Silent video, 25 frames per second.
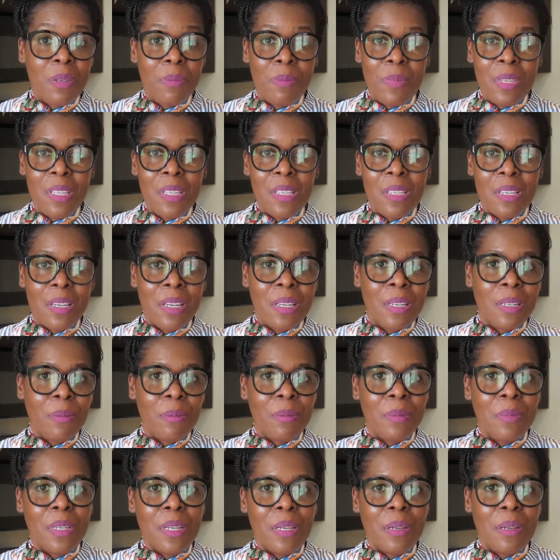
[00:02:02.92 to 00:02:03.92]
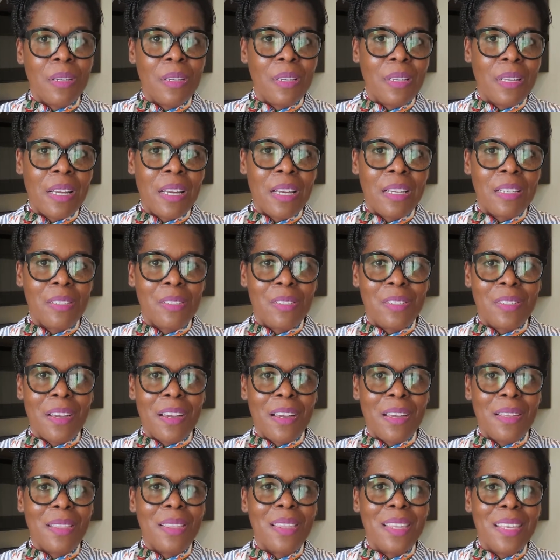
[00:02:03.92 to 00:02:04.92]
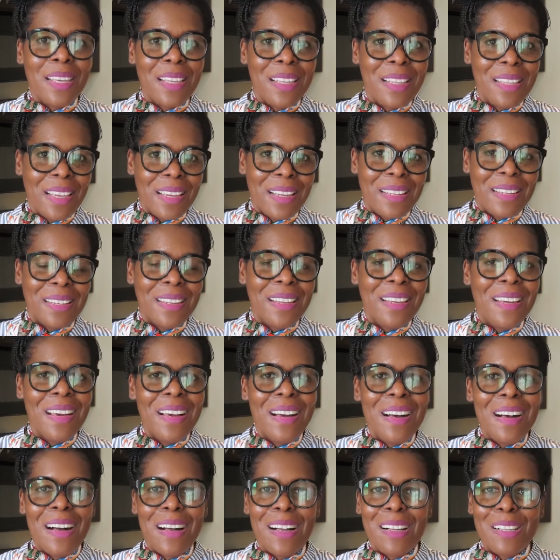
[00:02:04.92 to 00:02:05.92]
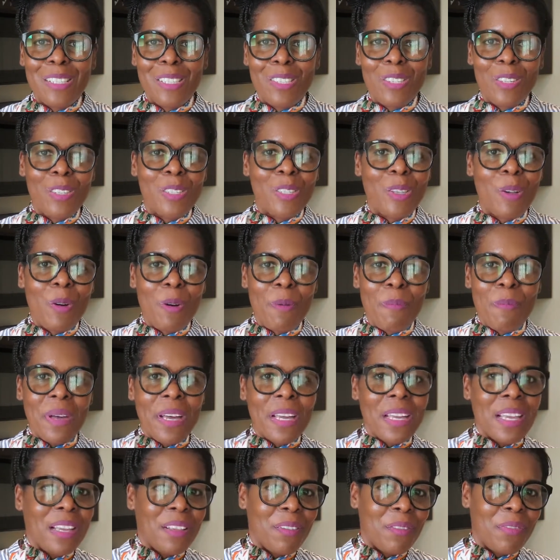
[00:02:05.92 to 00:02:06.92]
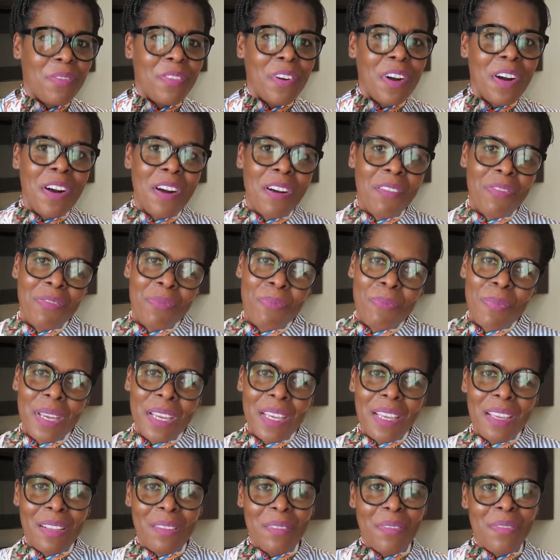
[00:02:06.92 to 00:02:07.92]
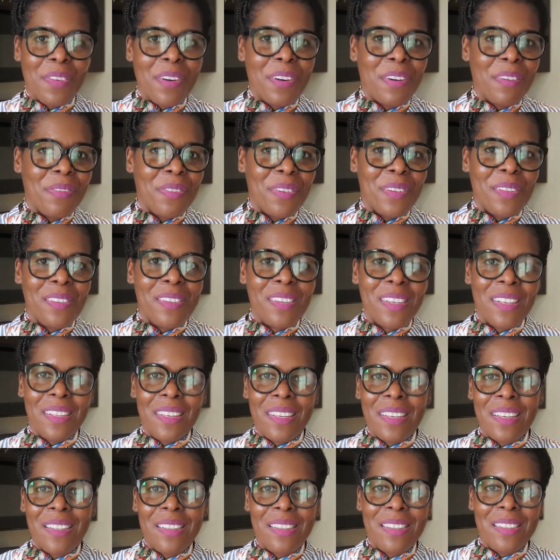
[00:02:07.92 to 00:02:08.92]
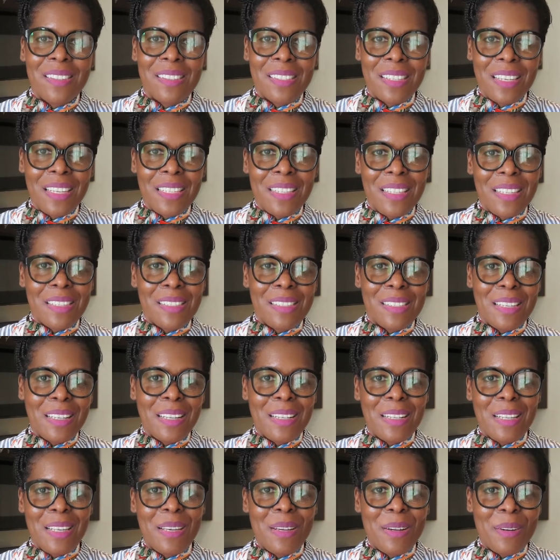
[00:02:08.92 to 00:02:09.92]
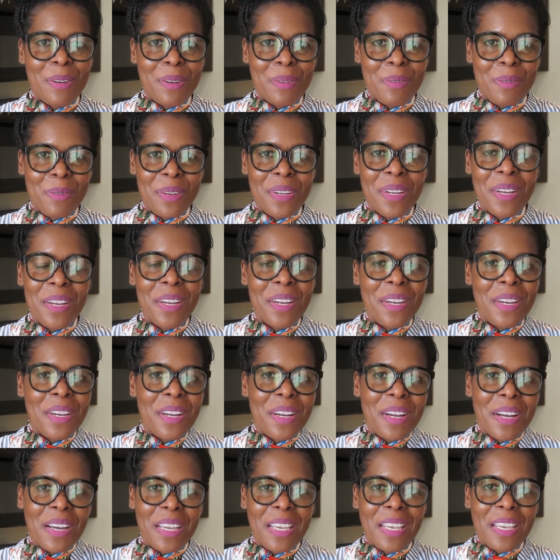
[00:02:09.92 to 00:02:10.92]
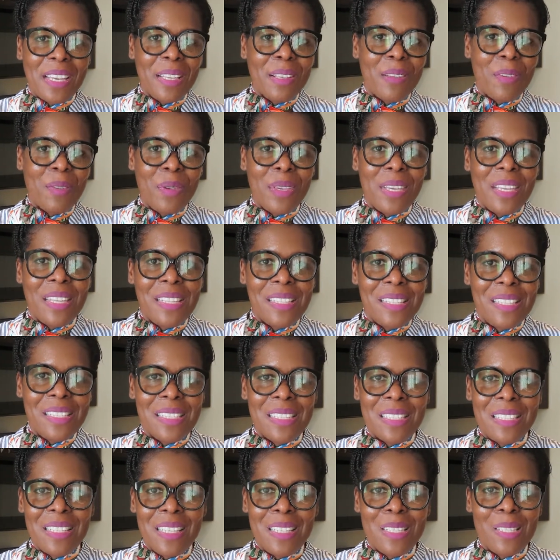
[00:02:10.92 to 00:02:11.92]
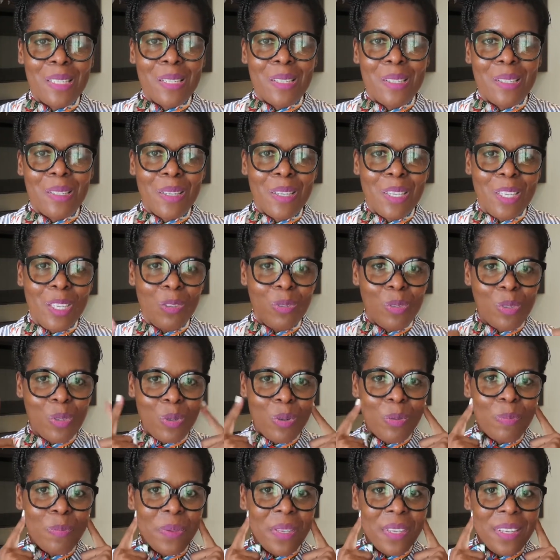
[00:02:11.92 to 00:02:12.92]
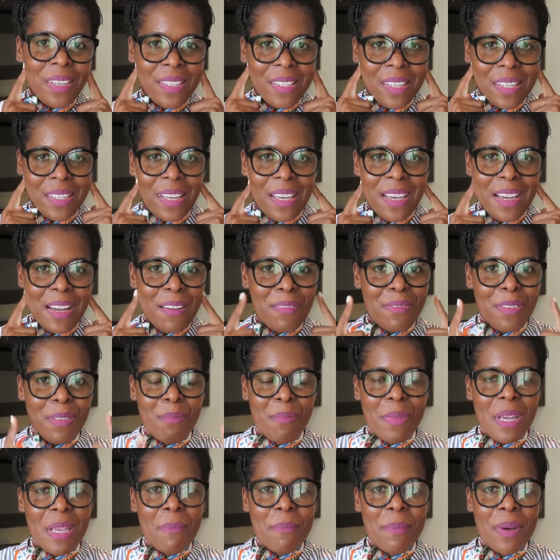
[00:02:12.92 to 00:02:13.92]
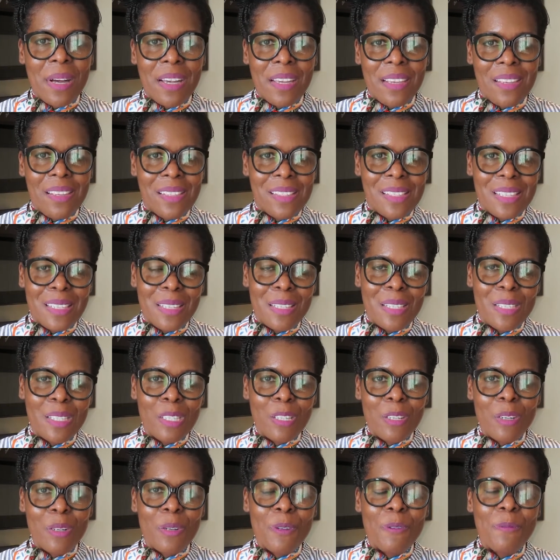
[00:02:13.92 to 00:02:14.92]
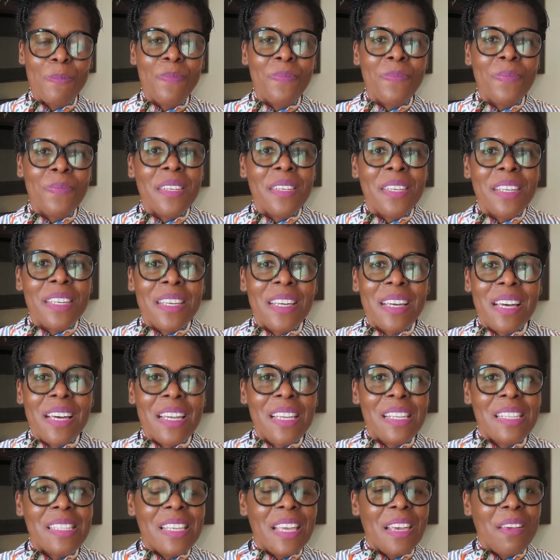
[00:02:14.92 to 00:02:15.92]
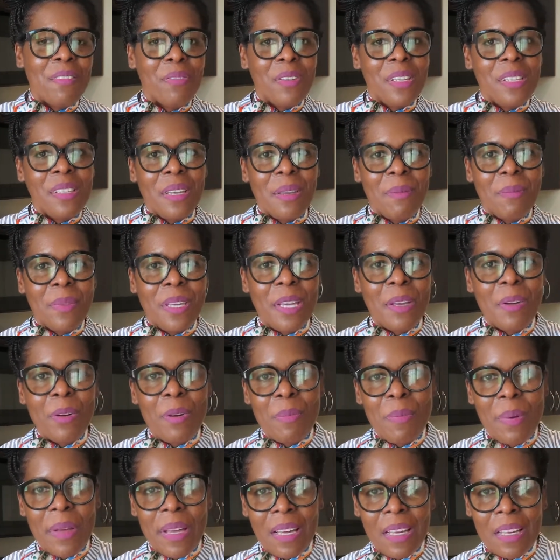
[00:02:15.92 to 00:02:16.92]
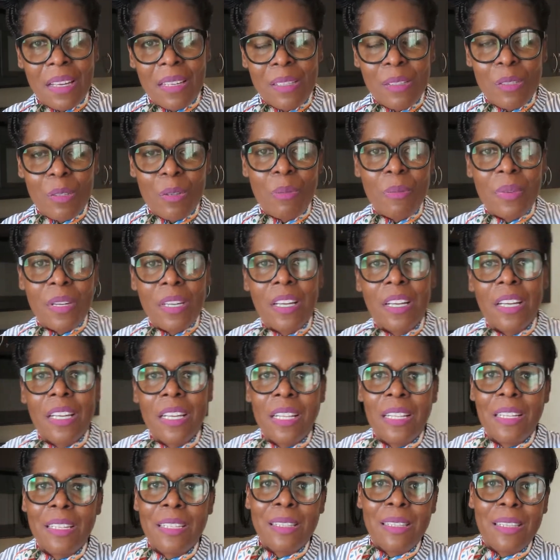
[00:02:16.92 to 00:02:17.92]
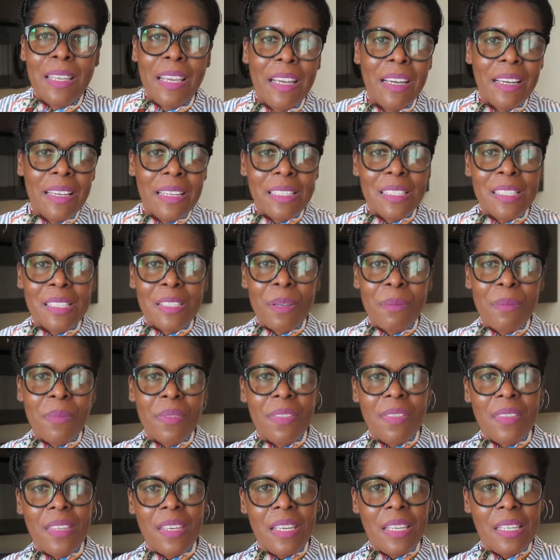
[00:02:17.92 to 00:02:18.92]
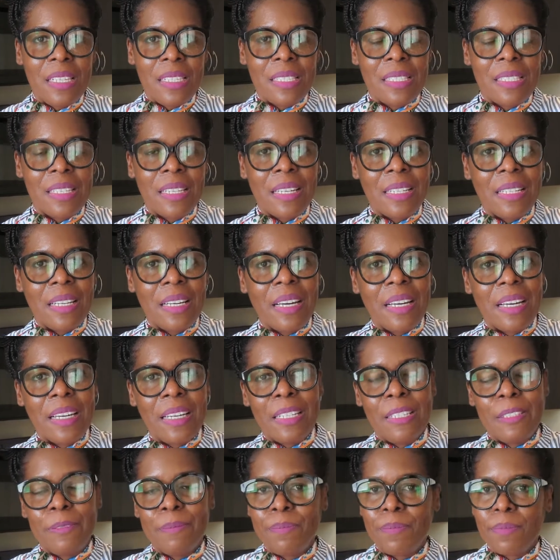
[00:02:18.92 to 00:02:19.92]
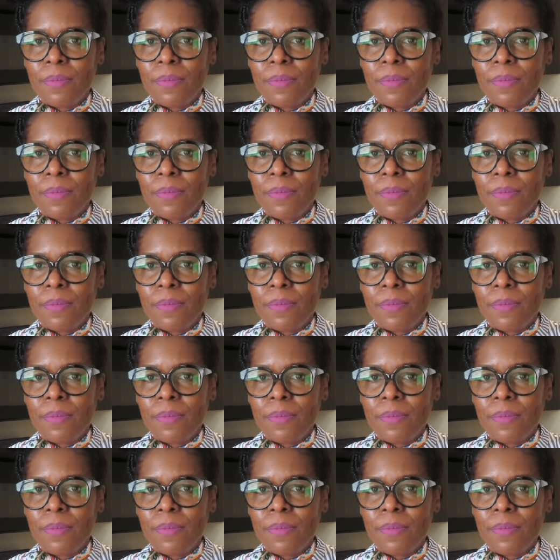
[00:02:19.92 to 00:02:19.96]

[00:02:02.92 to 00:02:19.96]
the meantime, I think that I'll just go back and forth until I decide exactly how I can create this little utopia that I have in my mind. So guys, every time I go back to my island, there are some things that I